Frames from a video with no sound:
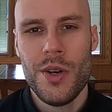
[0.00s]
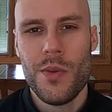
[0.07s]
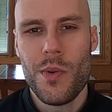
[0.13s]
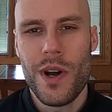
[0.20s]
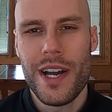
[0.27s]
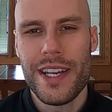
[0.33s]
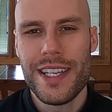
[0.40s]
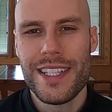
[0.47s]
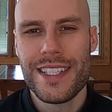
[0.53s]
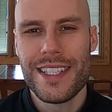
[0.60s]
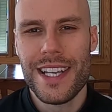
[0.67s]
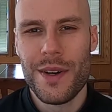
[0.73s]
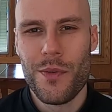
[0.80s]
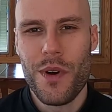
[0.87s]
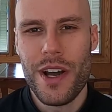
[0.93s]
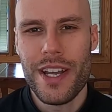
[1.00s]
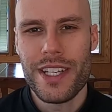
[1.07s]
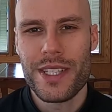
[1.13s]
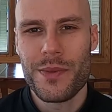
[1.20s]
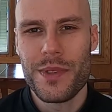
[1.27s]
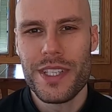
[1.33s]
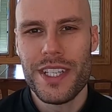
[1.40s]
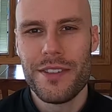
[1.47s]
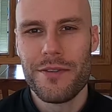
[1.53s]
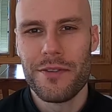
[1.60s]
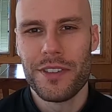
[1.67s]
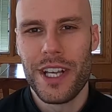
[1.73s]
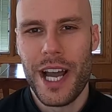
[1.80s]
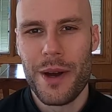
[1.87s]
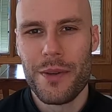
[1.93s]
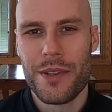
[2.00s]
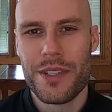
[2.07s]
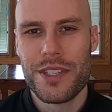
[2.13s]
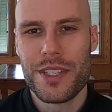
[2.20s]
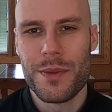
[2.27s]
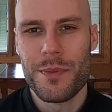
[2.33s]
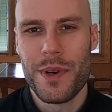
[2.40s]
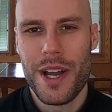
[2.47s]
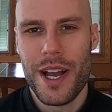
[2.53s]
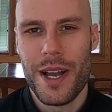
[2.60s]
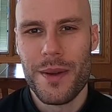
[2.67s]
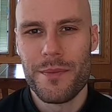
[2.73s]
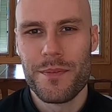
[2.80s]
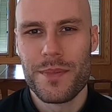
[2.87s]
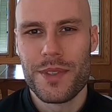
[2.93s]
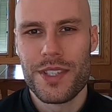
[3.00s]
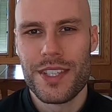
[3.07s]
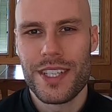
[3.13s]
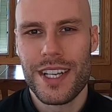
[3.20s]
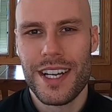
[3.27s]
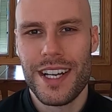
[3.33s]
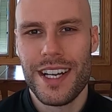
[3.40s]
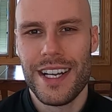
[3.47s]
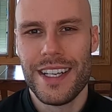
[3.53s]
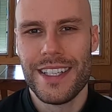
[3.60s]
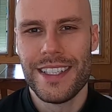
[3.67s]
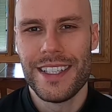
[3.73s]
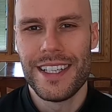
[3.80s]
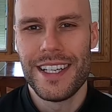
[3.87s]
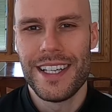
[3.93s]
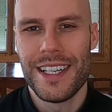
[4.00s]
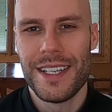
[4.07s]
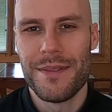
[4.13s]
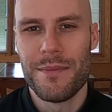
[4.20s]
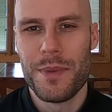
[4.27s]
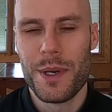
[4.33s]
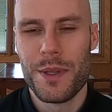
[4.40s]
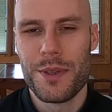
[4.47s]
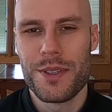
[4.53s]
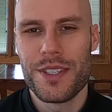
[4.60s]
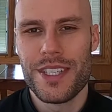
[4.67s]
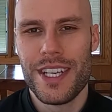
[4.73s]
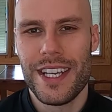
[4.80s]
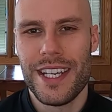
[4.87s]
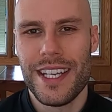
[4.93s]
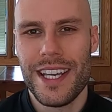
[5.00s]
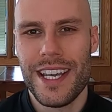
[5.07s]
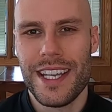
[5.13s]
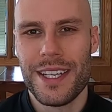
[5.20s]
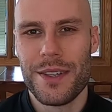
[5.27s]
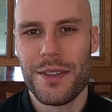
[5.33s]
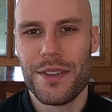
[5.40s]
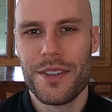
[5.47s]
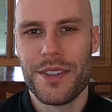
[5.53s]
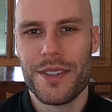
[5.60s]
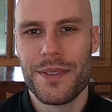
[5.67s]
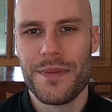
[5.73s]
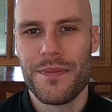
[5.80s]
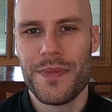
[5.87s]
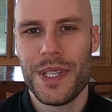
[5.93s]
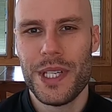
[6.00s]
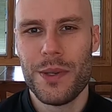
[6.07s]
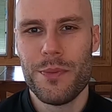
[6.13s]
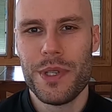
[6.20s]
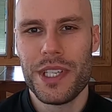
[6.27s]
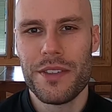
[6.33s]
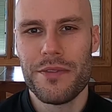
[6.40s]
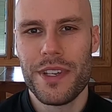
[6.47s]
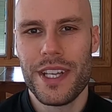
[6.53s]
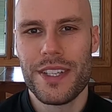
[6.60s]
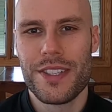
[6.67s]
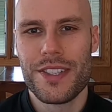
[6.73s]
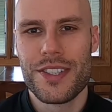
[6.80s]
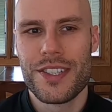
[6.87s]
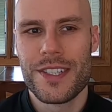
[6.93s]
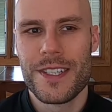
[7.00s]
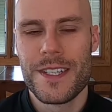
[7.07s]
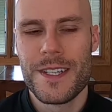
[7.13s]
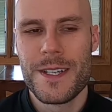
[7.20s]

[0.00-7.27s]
Why is that? Why is it we give flowers to moms on Mother's Day and other, you know, big events?